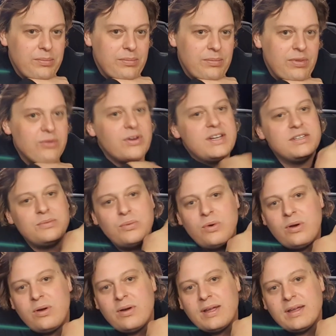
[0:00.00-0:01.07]
The reason
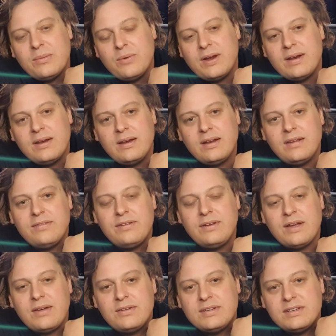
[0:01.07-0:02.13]
why, if you
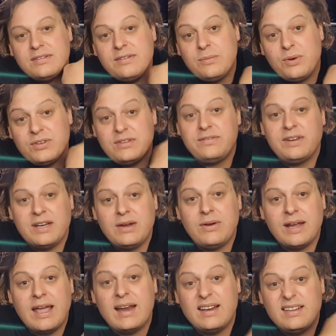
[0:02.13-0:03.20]
notice, if you watch the video
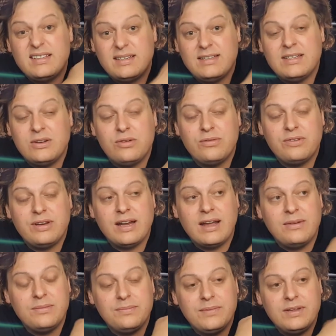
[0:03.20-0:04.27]
again, it's a good video,